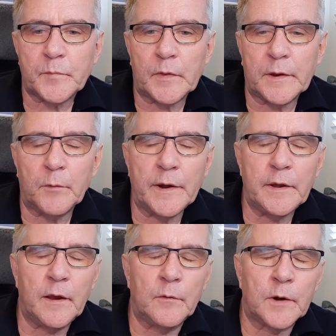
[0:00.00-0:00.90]
like right
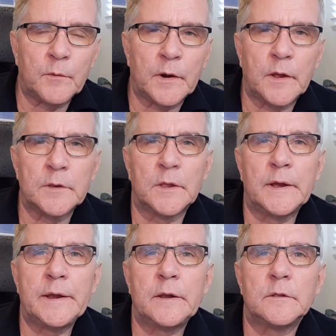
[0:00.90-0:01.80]
now when I went
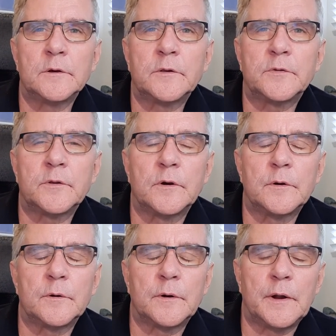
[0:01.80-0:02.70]
online and looked at
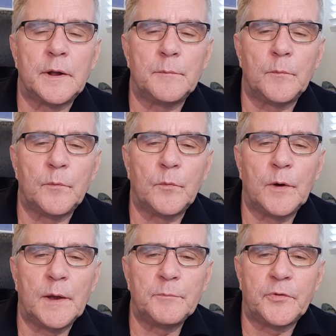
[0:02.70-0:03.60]
their um,
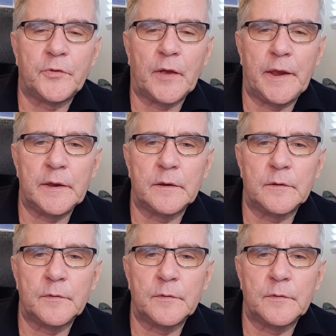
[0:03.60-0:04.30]
website,